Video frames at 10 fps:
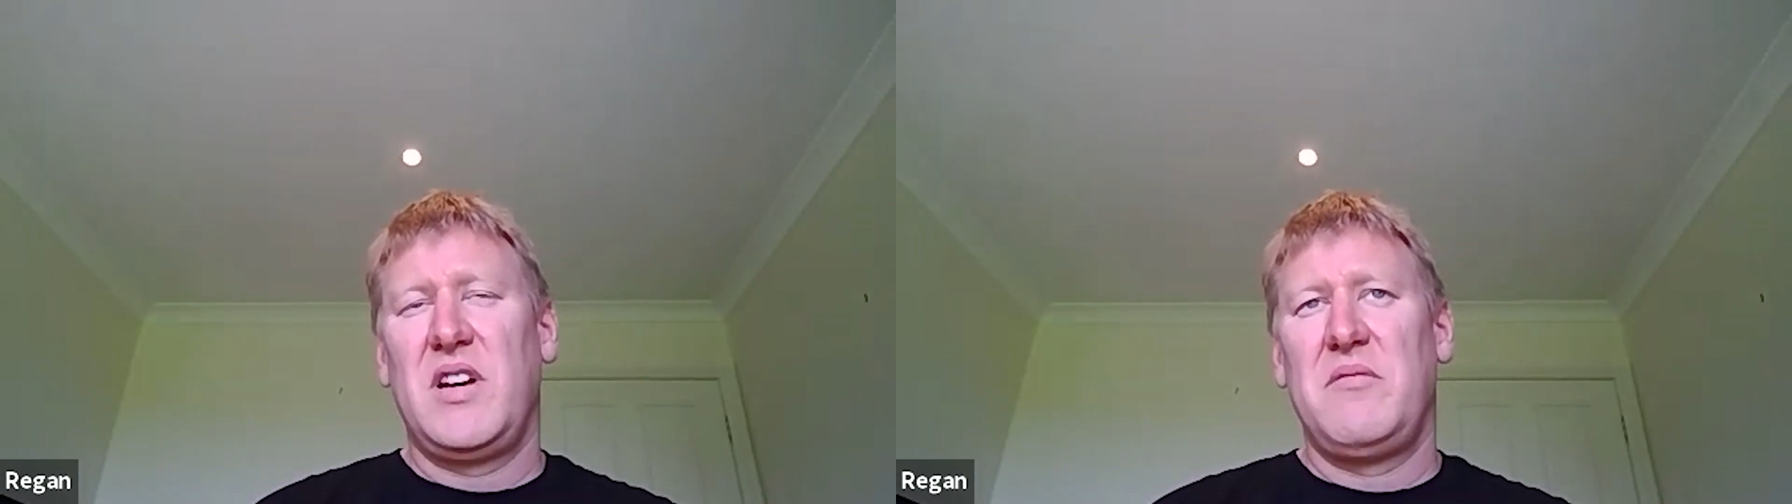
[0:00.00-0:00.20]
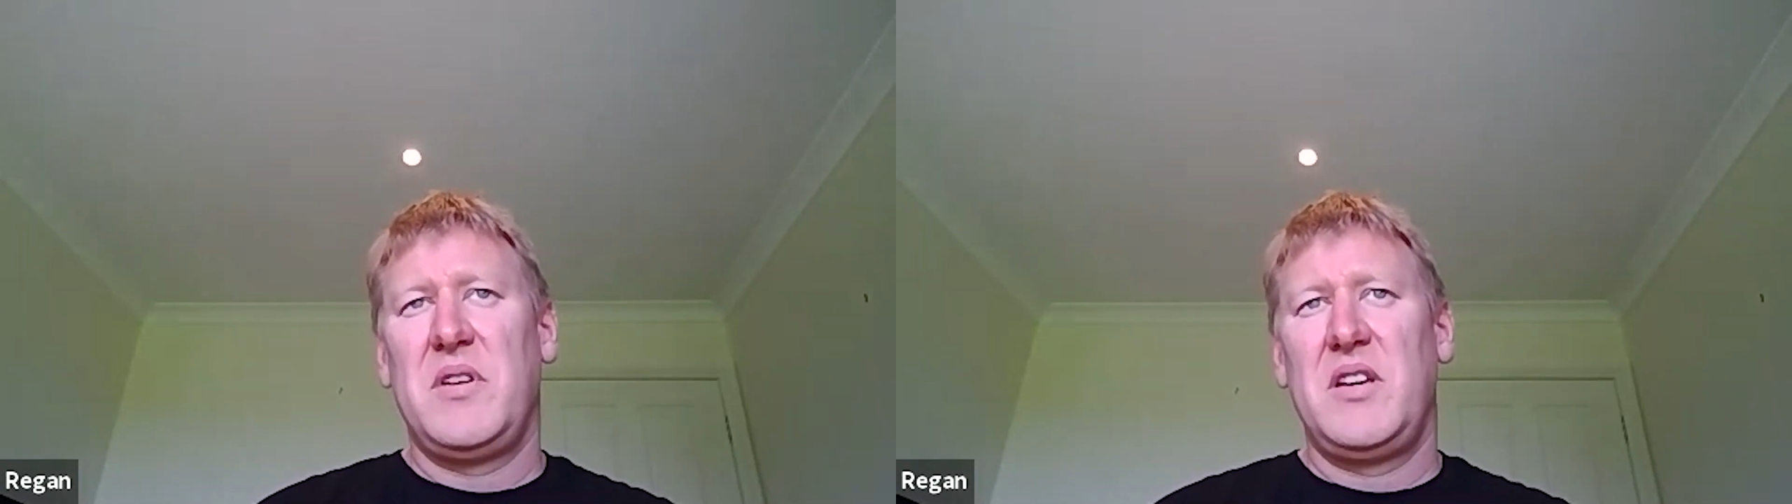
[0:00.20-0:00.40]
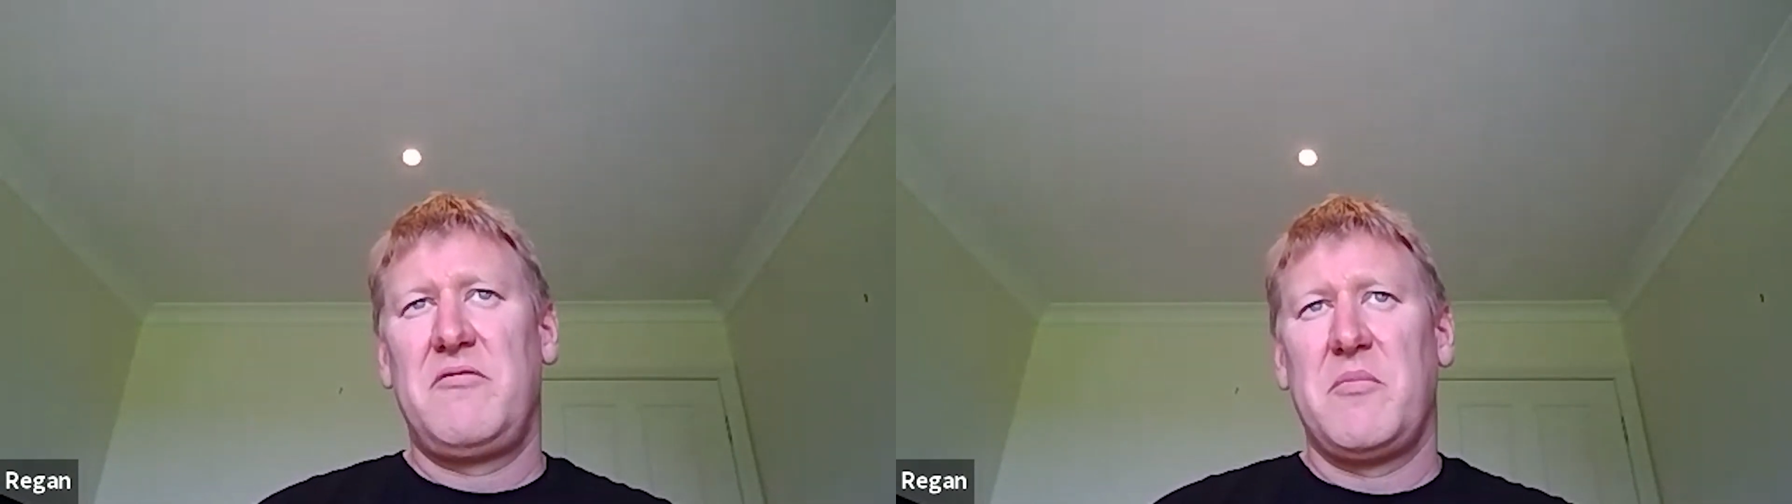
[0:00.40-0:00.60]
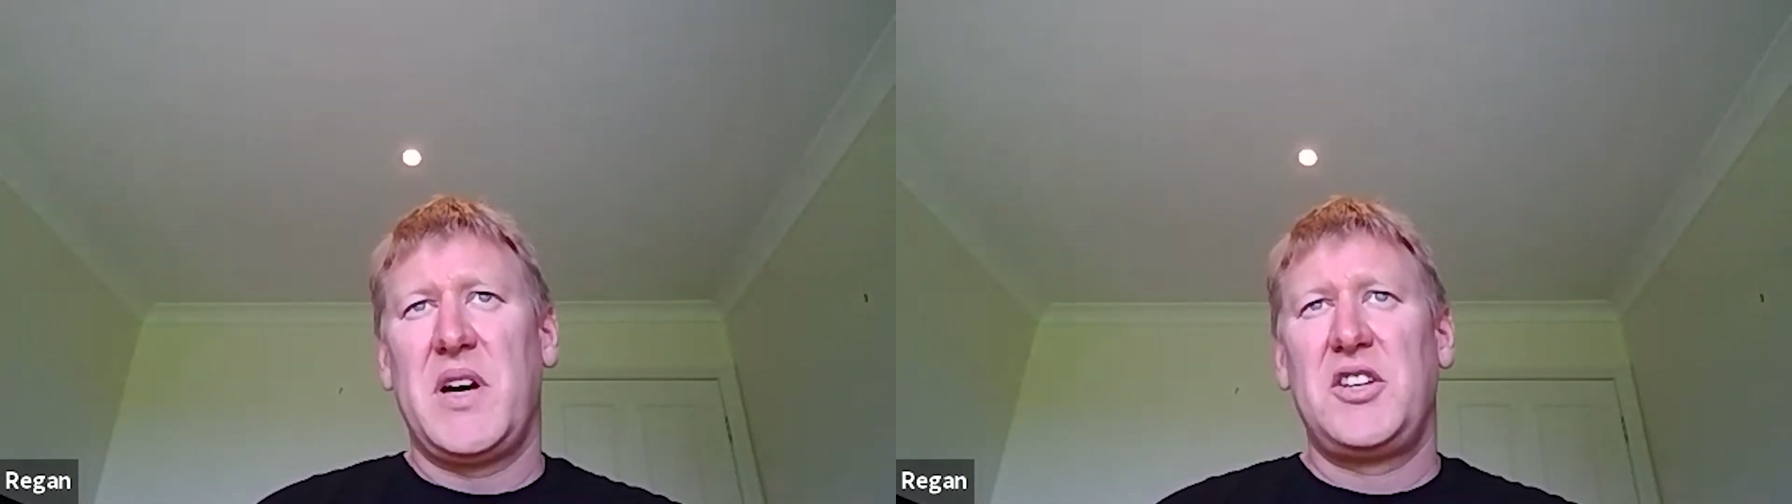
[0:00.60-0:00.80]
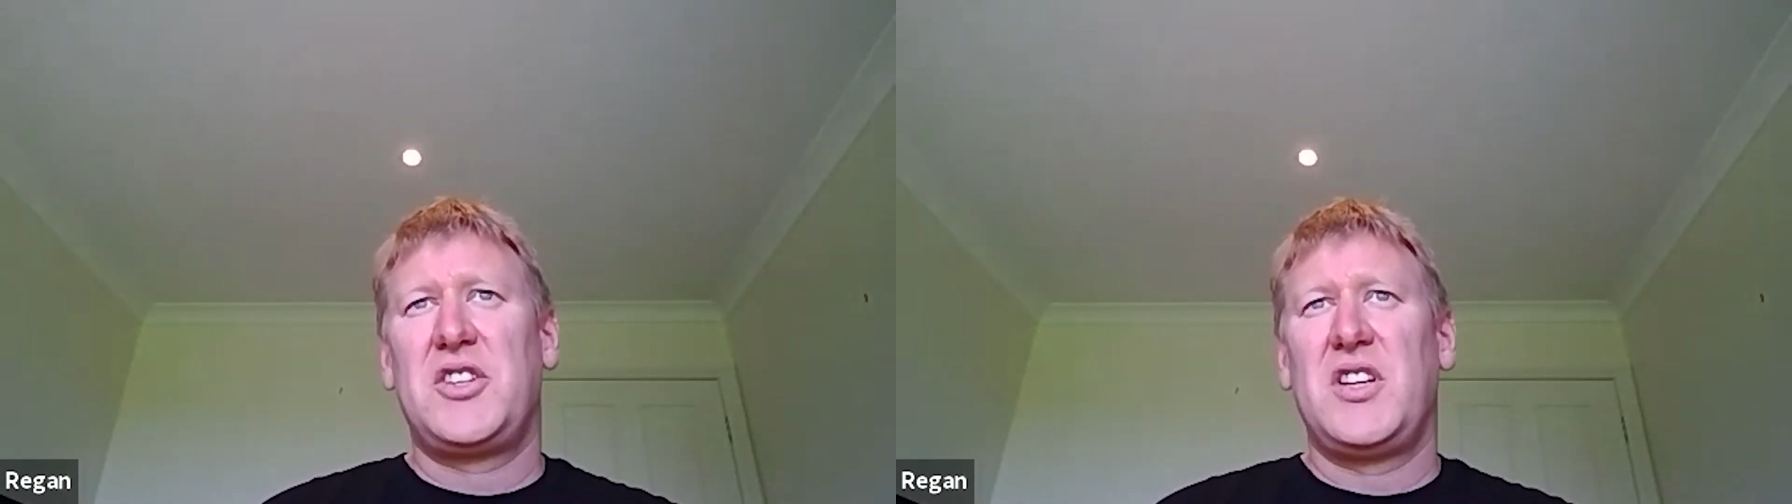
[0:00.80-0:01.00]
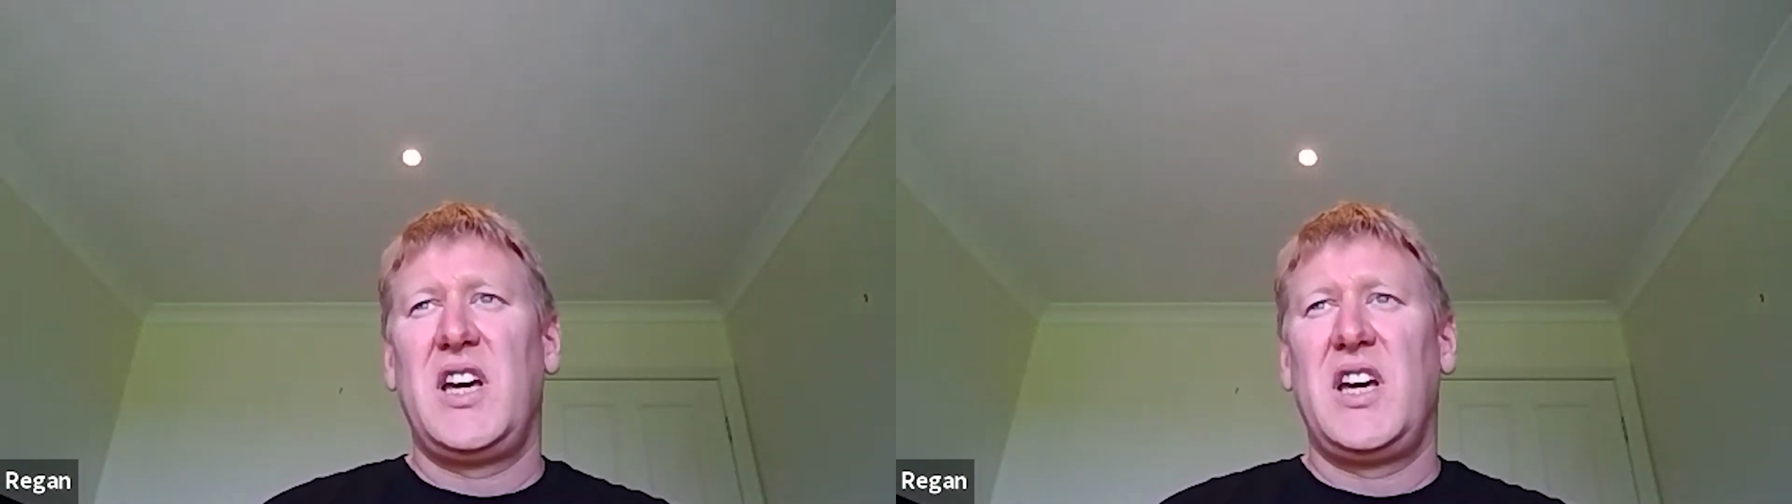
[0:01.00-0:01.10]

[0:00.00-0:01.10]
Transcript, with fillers: uh, information.